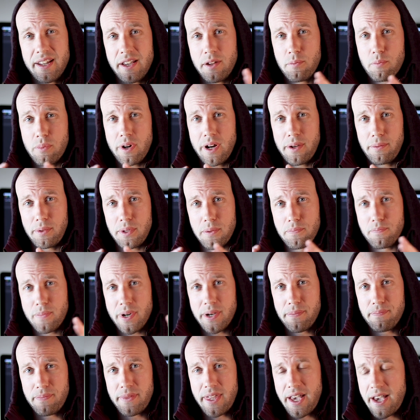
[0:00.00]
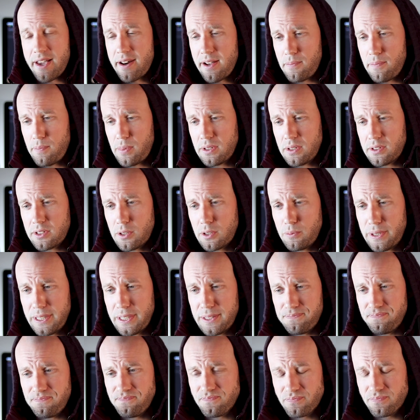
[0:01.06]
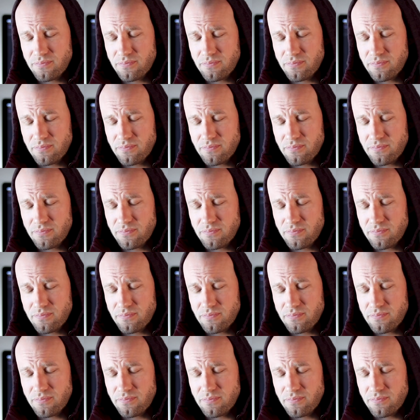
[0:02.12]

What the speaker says: I'd probably bump that up a little bit.